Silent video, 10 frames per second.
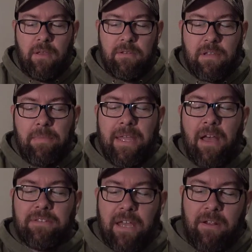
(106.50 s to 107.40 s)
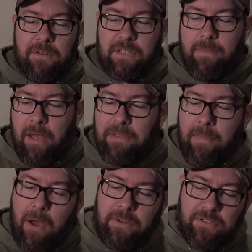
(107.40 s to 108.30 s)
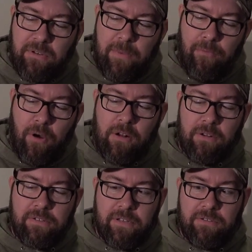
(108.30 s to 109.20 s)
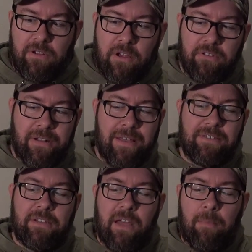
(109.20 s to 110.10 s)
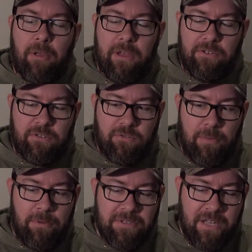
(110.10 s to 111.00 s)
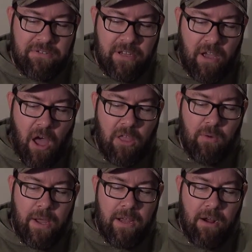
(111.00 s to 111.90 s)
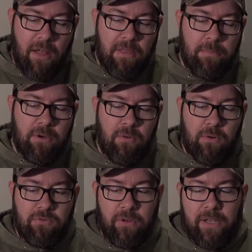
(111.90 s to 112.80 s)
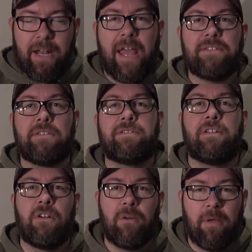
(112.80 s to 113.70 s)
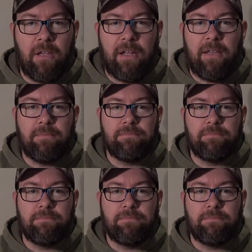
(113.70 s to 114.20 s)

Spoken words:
Something else I noticed about the Mountain Extreme 400's construction is the double and triple stitching all the way around the boot, which really enhances the durability.